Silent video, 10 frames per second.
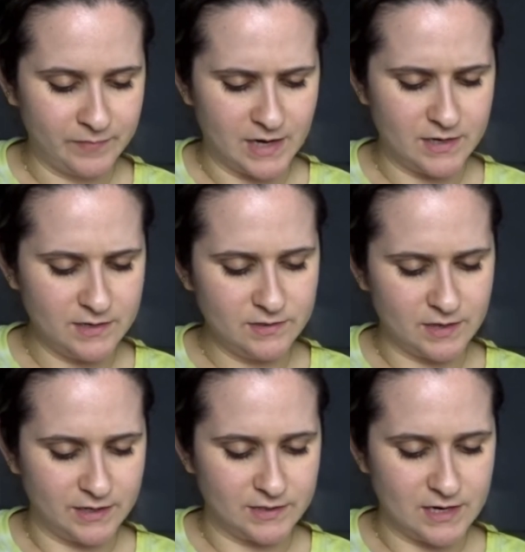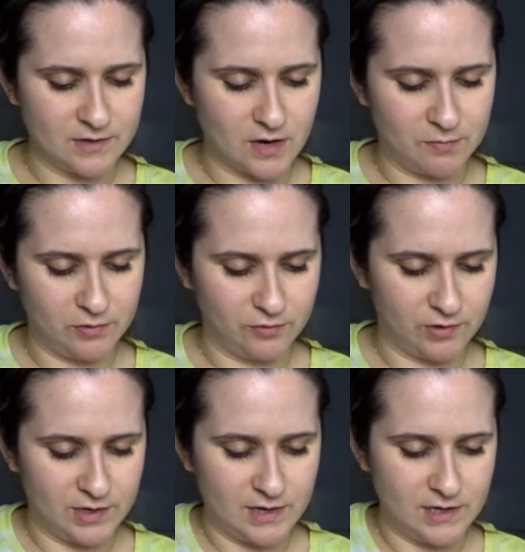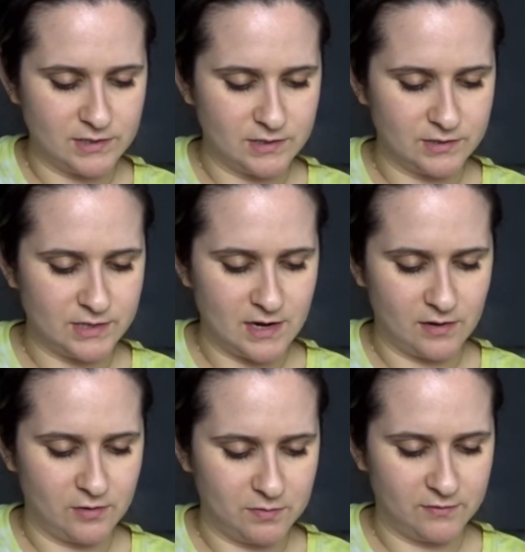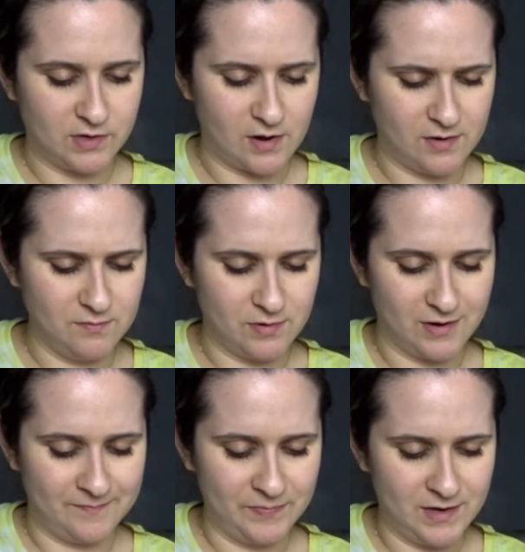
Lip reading: It does like take a couple ingredients, it does take a little bit of time, but